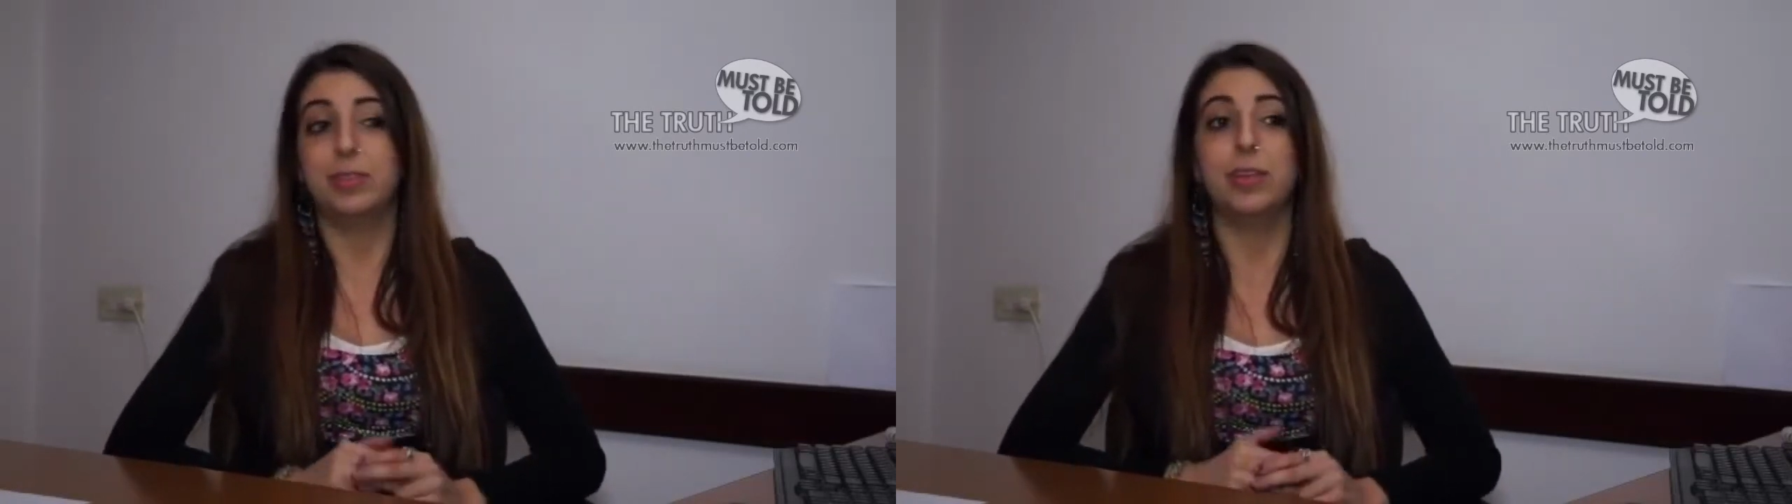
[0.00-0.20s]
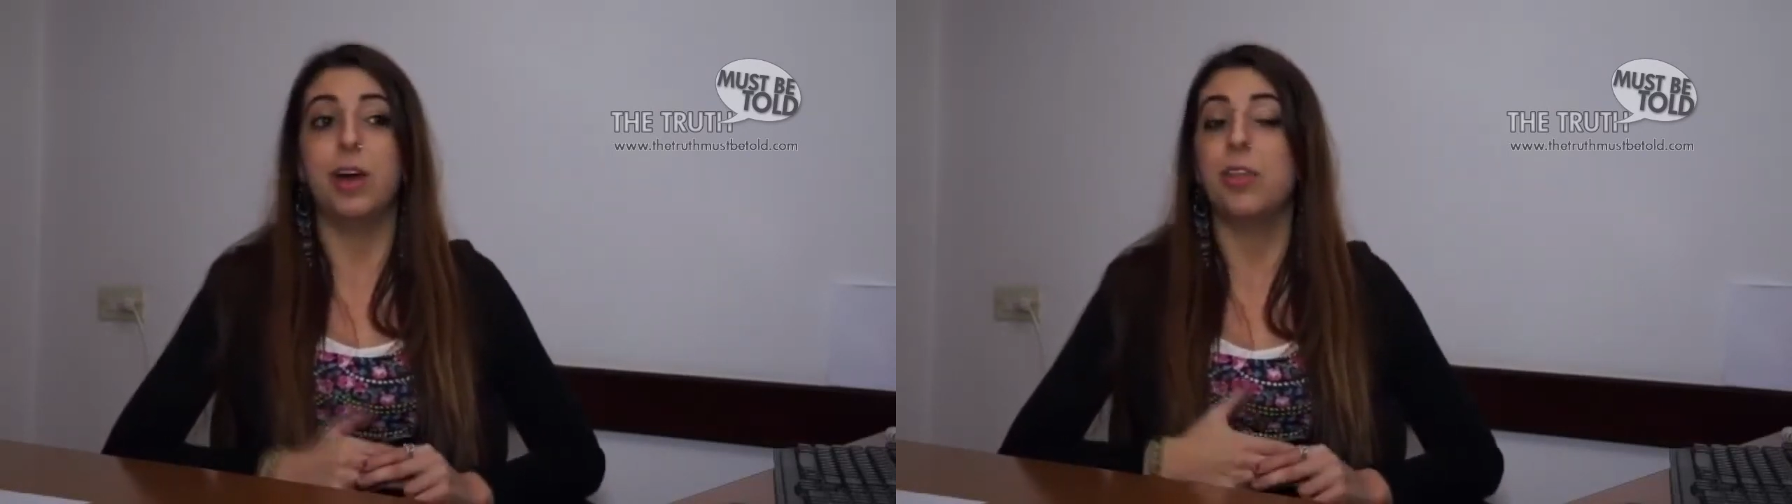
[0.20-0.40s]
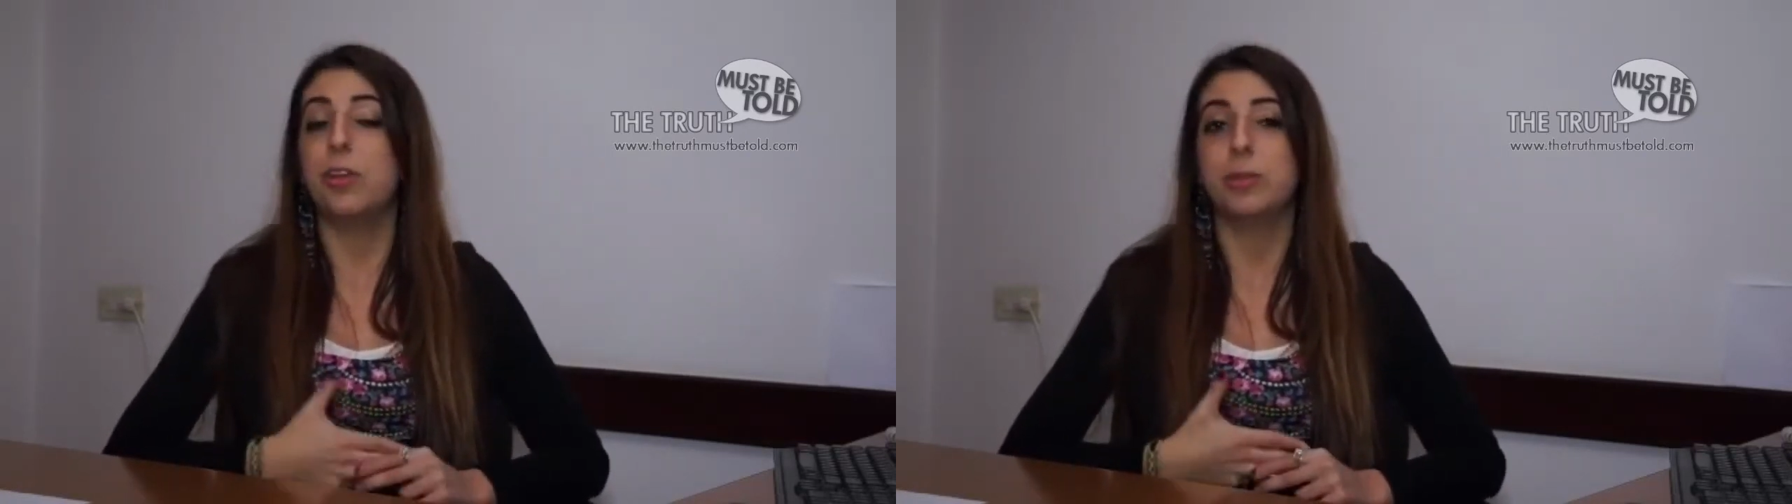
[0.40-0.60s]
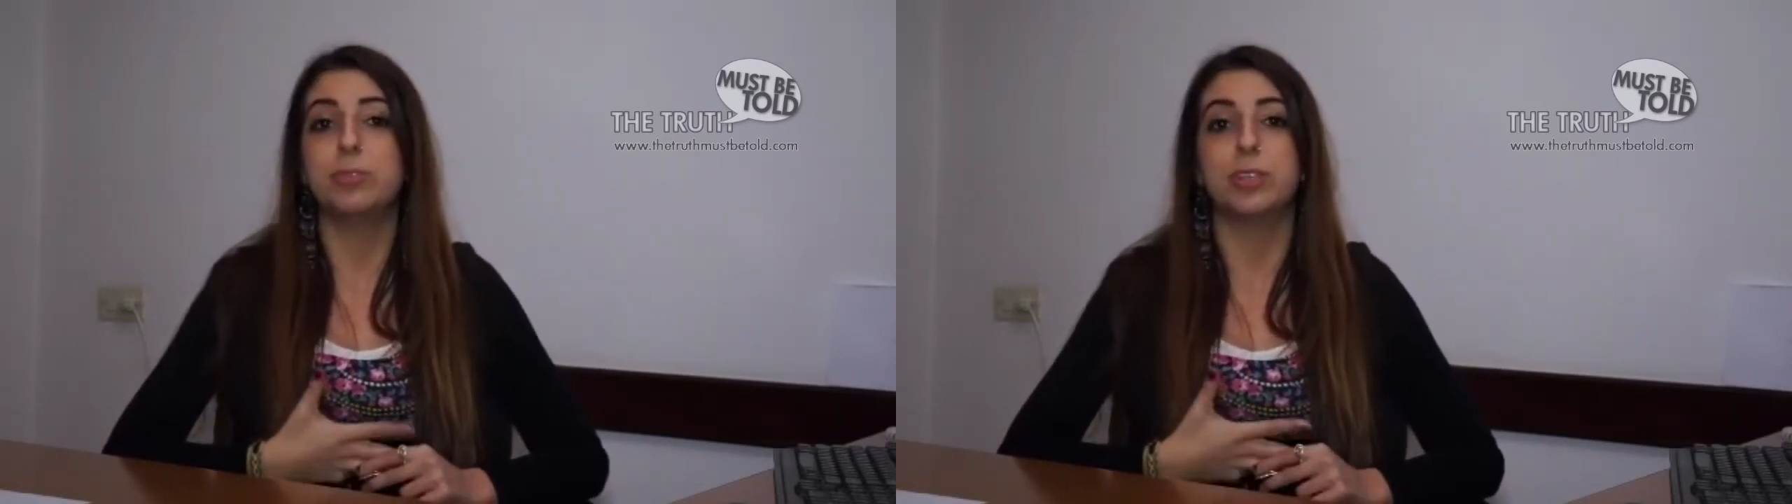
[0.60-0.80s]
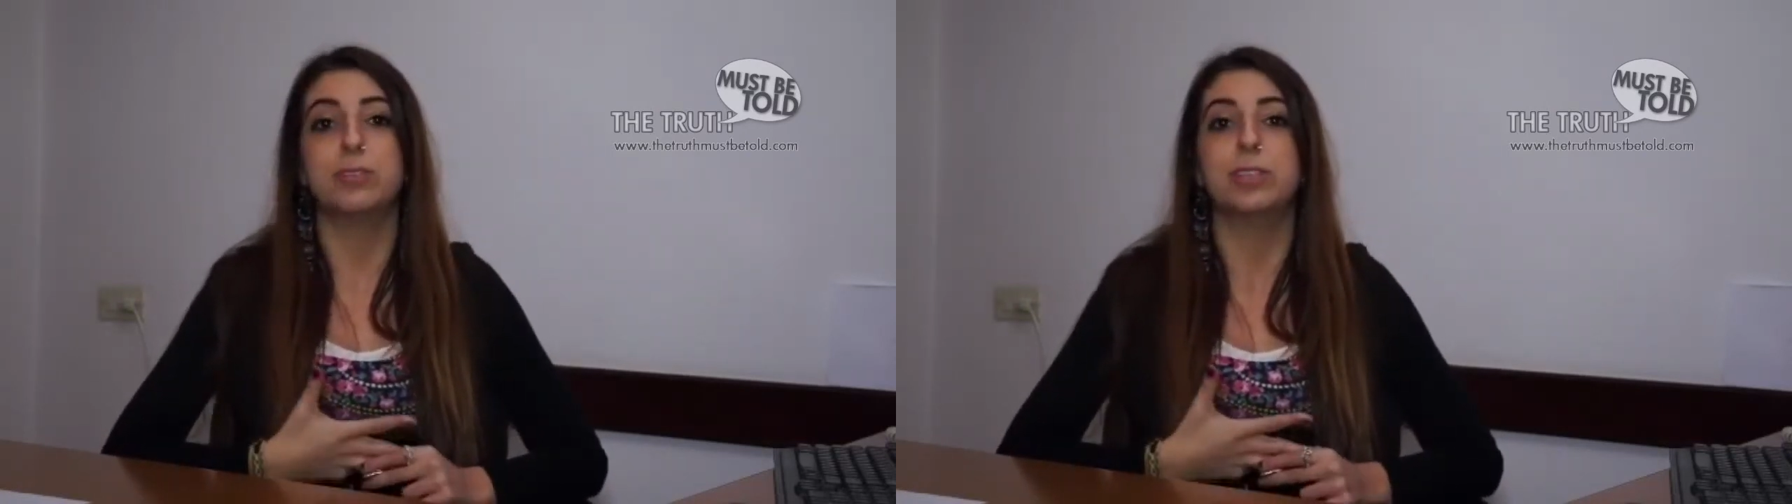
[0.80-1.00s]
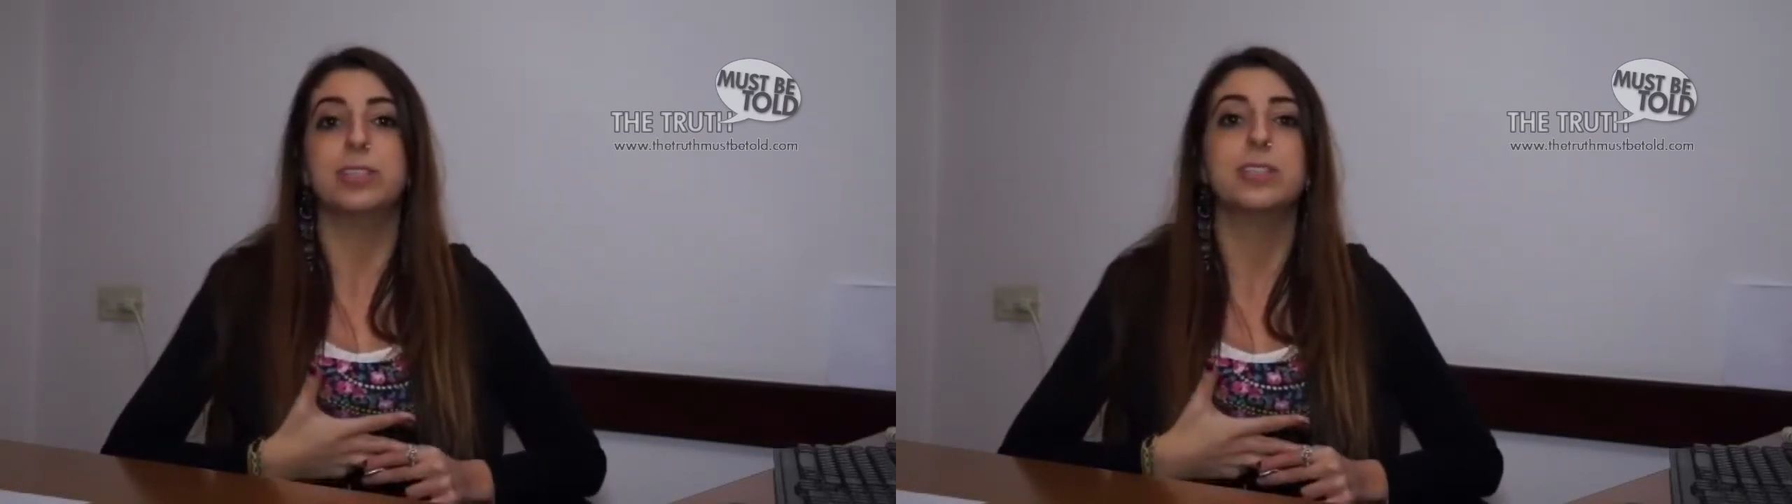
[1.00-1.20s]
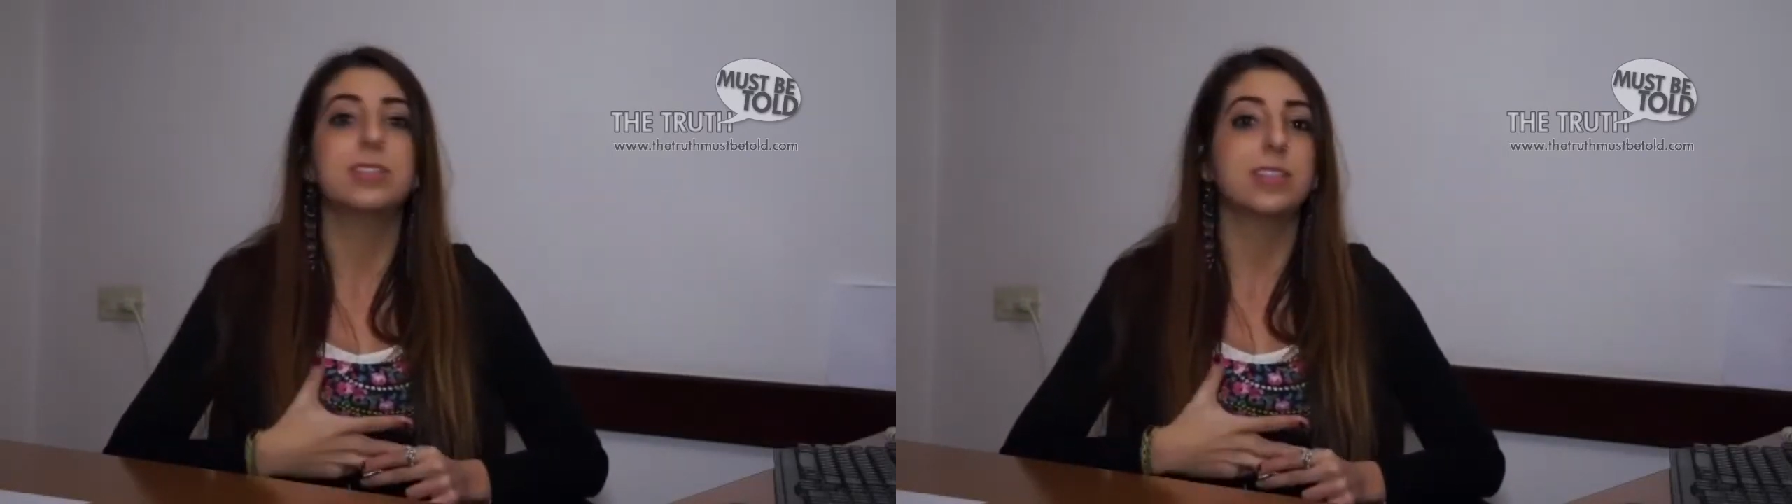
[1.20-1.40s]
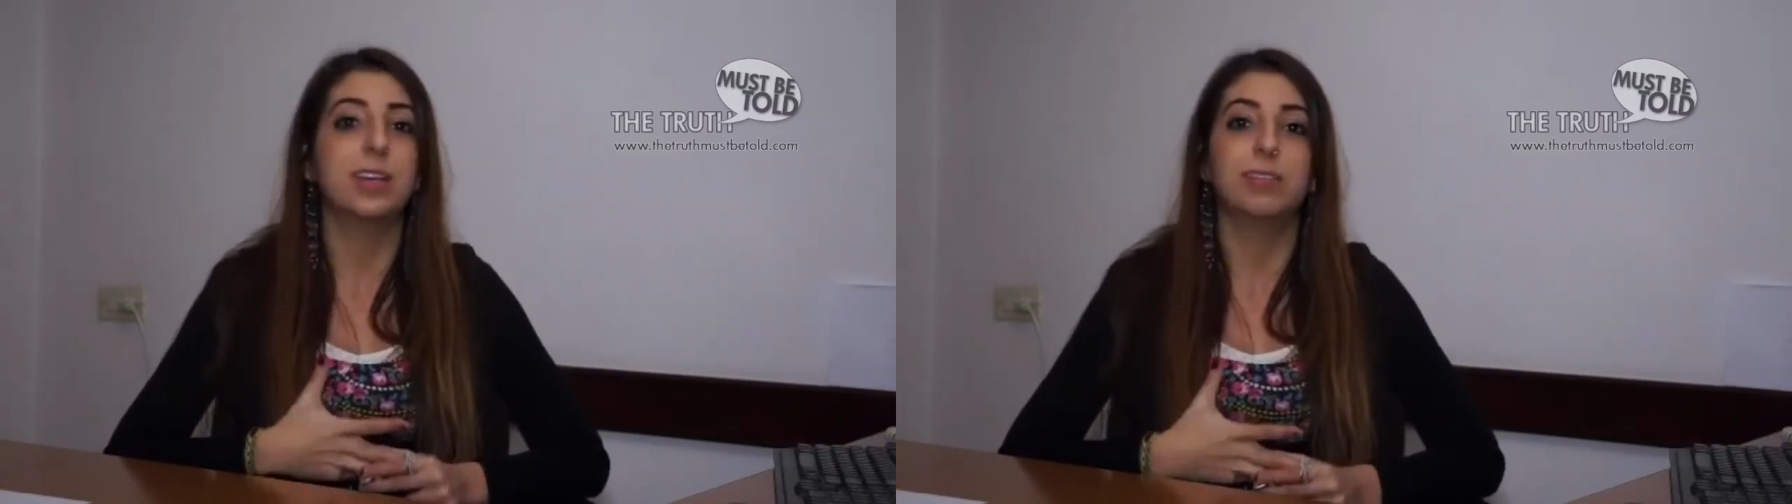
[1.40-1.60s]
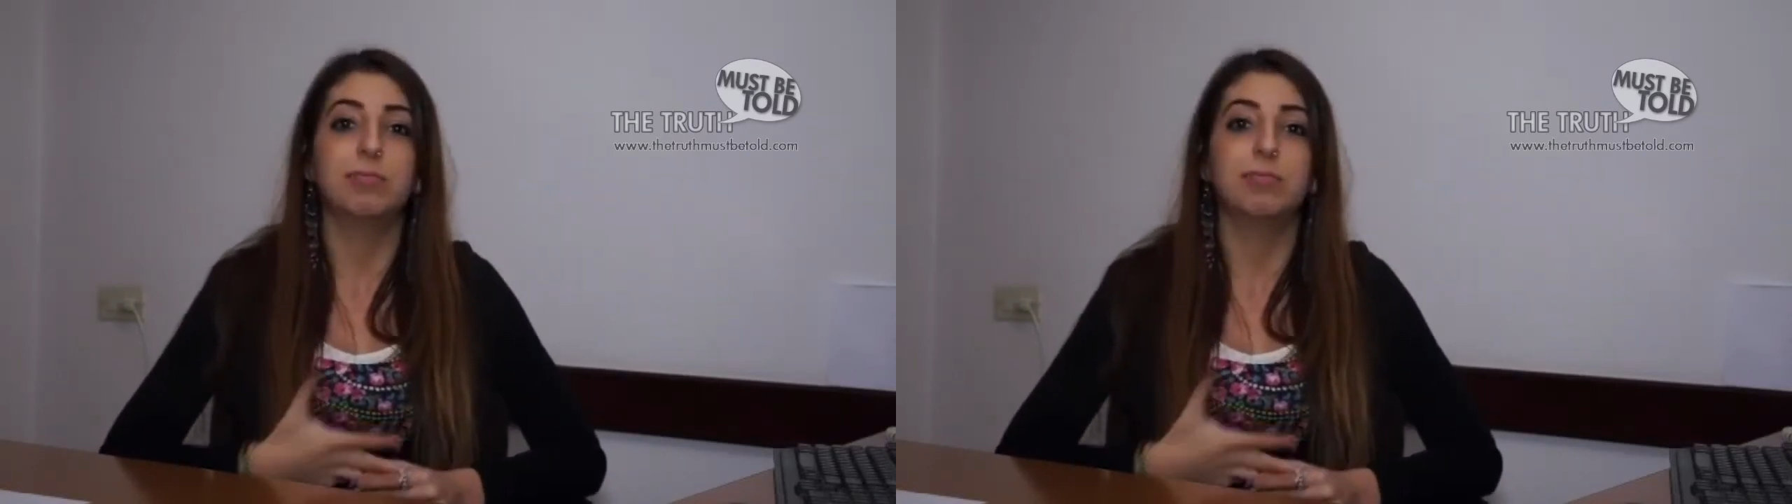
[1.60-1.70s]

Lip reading: the other observers,